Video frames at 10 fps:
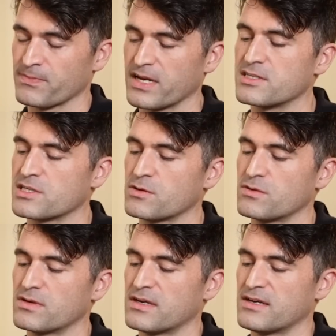And
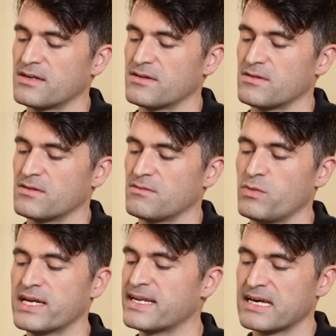so
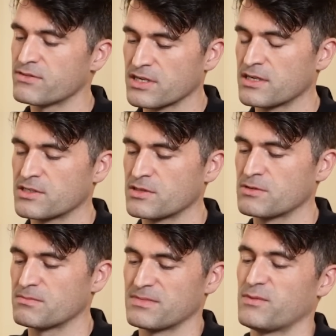we are never going
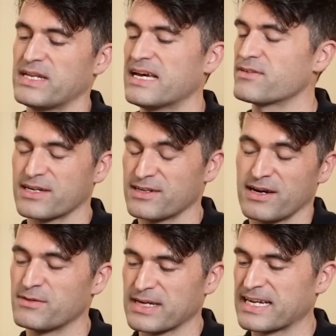to, we're never going
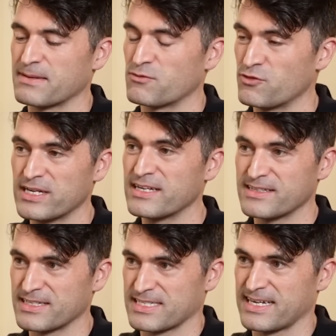to, I would claim, really
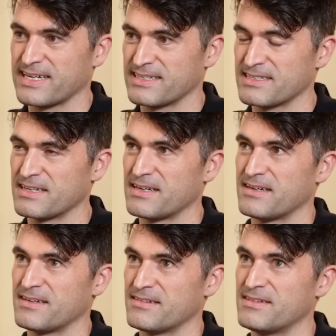understand
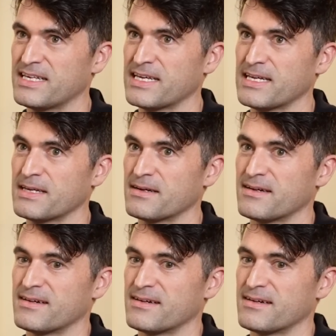the